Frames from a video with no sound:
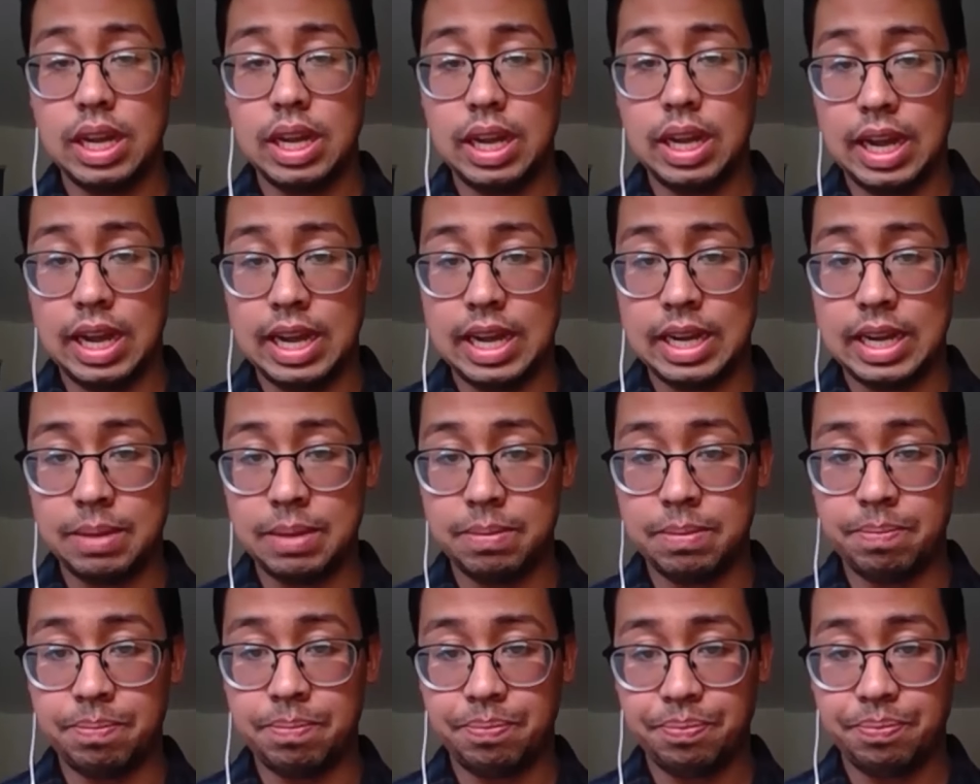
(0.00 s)

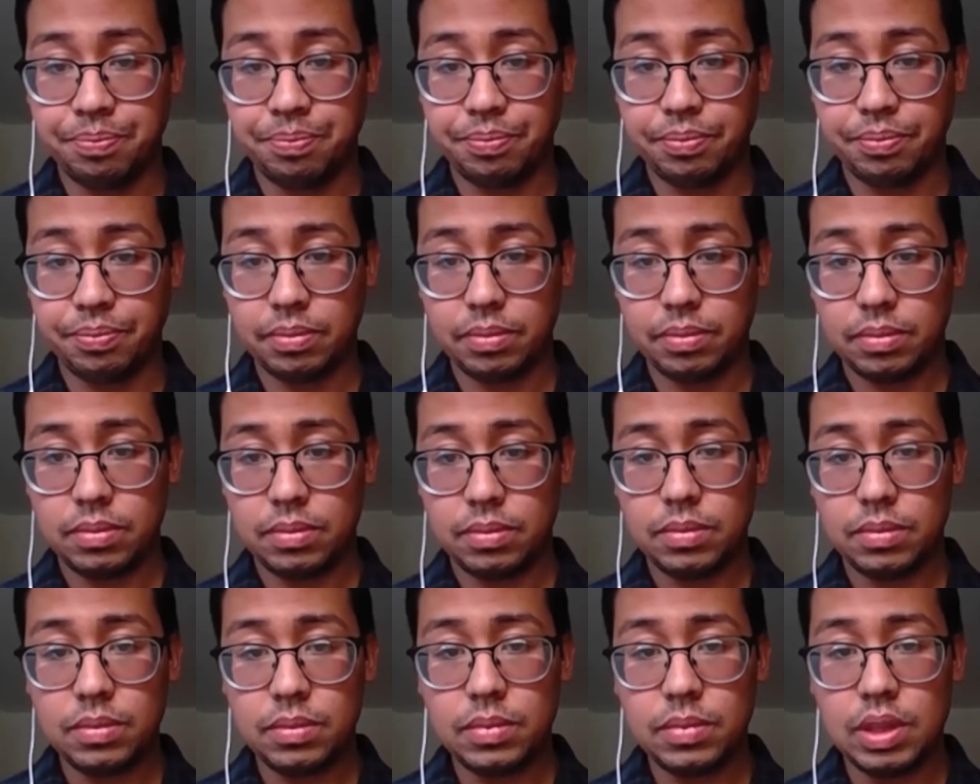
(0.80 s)

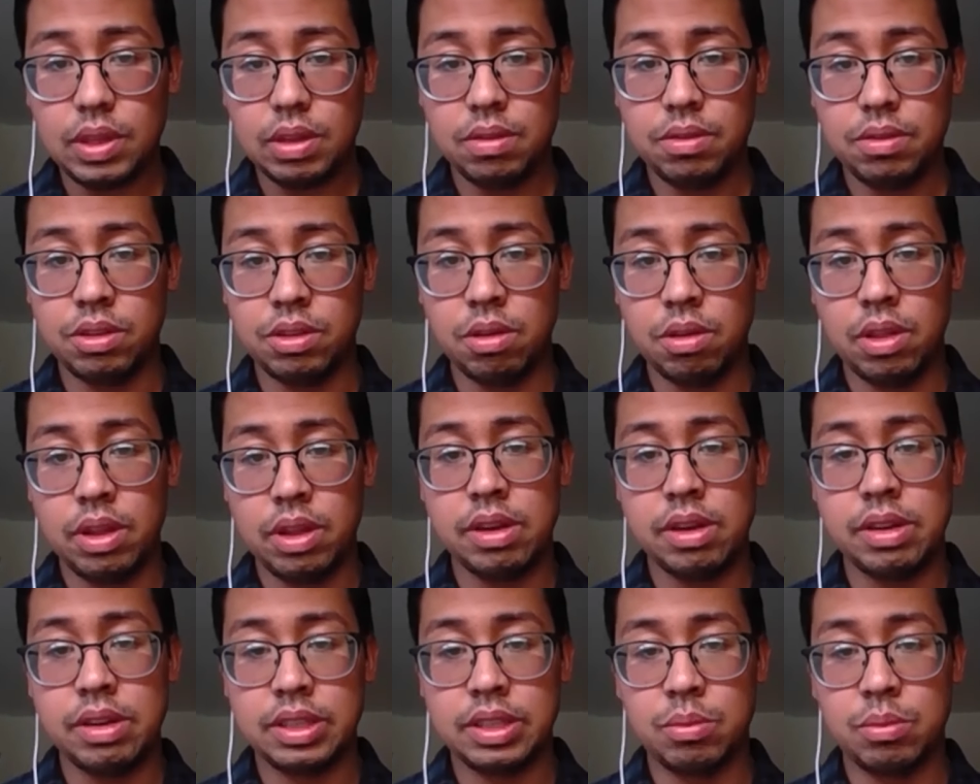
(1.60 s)
So
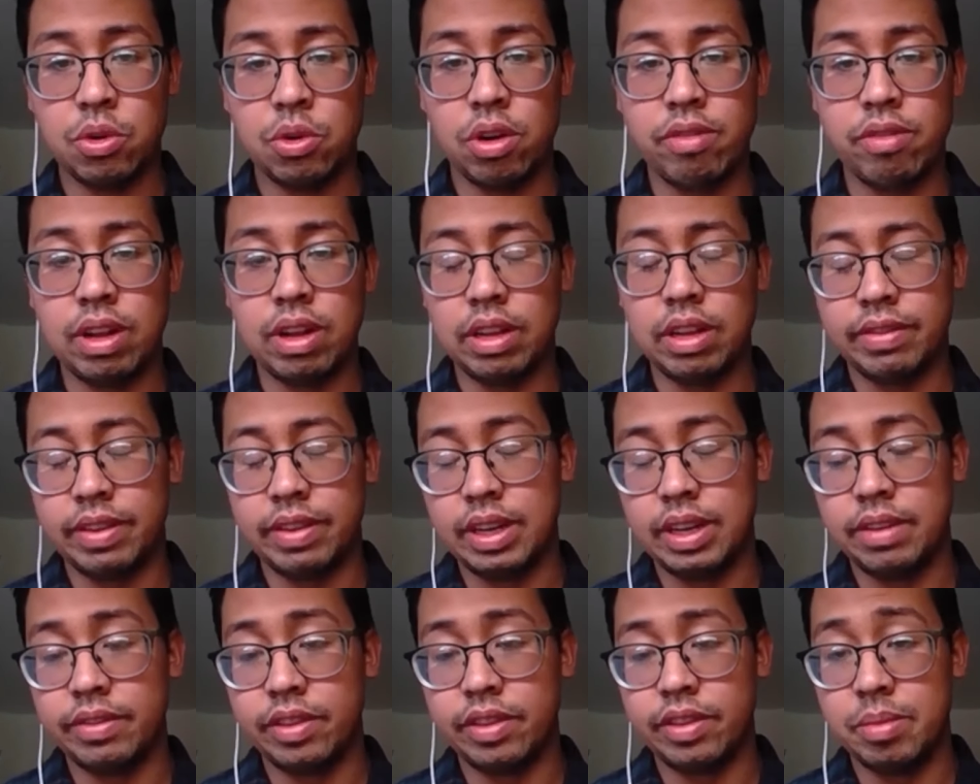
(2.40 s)
there is more relevant
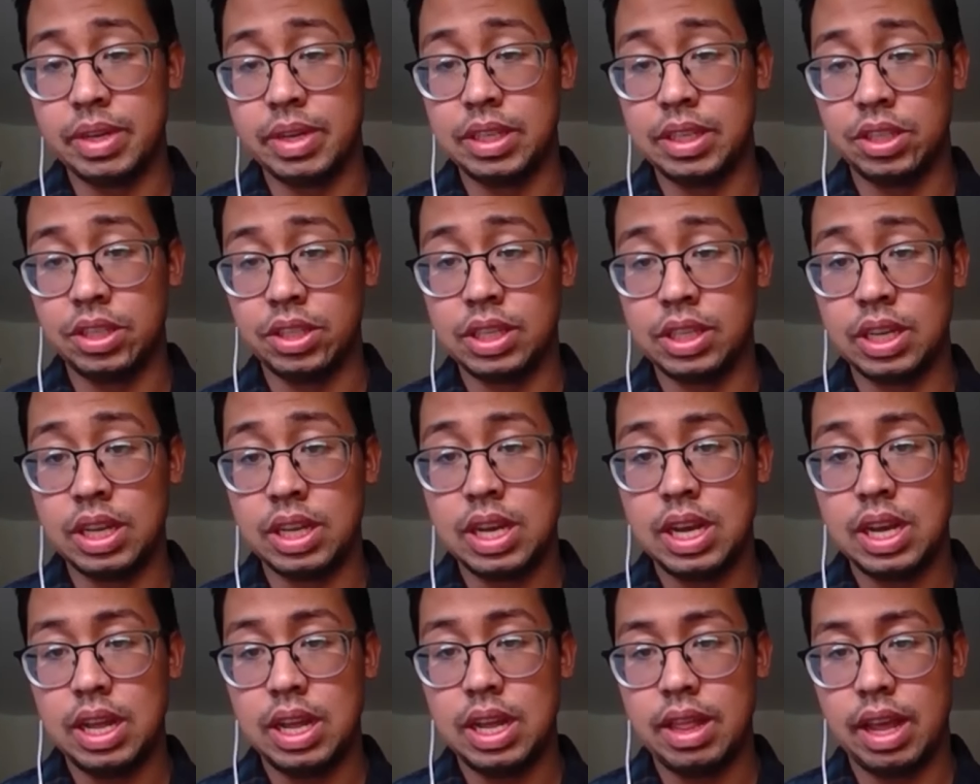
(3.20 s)
information
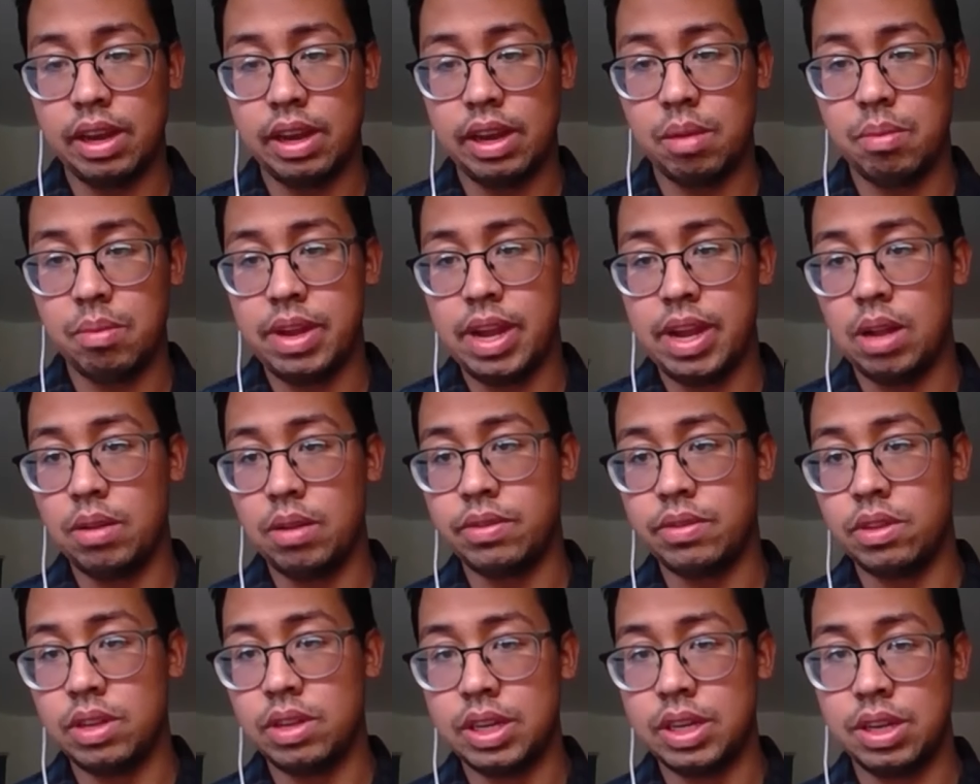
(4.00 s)
that can be
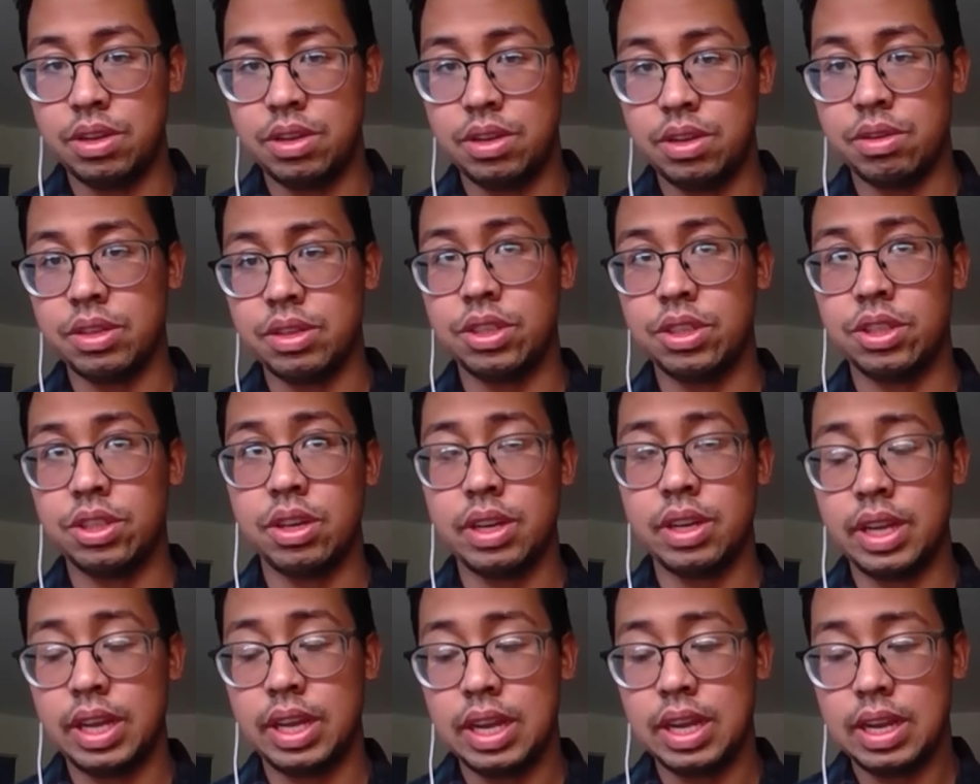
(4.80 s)
helpful in your
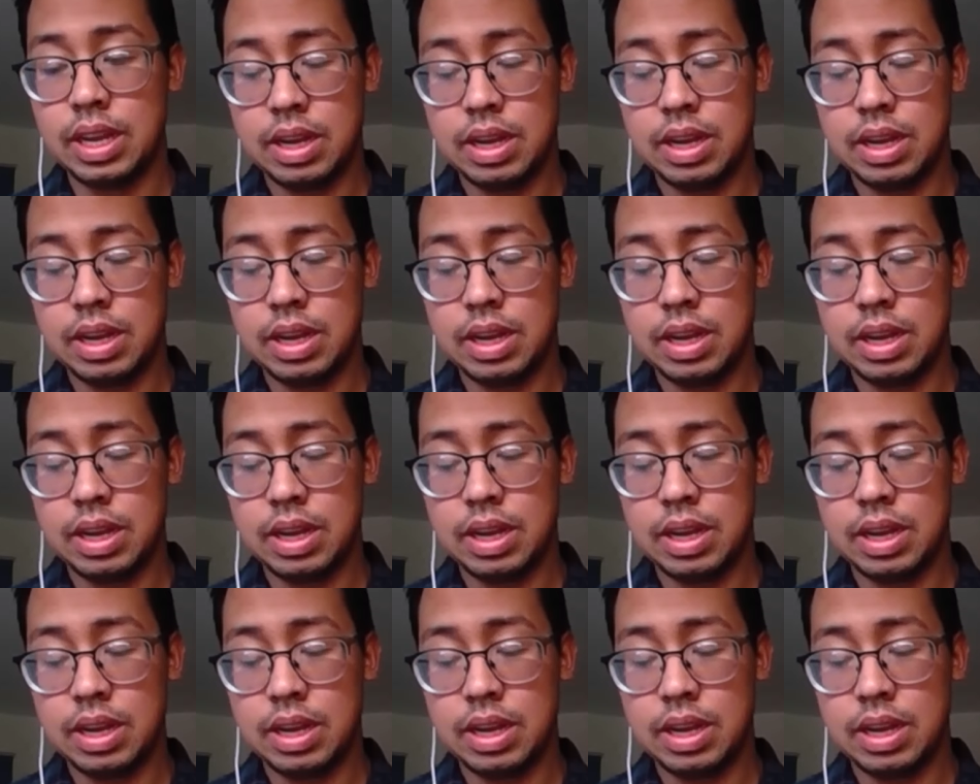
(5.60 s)
journey.